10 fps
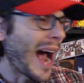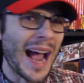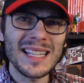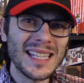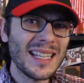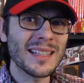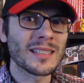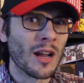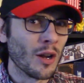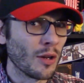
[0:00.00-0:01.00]
I seen this
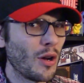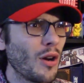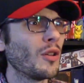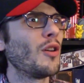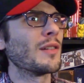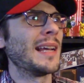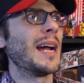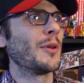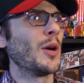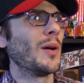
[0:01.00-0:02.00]
a long
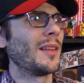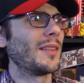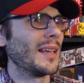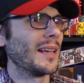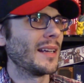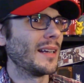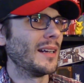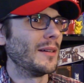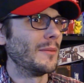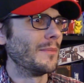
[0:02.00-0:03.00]
time ago, I think,
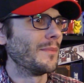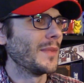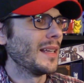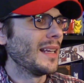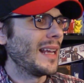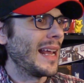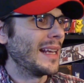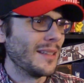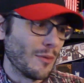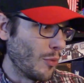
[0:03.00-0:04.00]

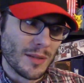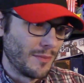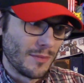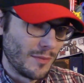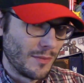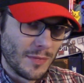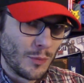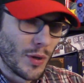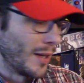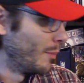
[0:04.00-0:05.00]
and it wasn't a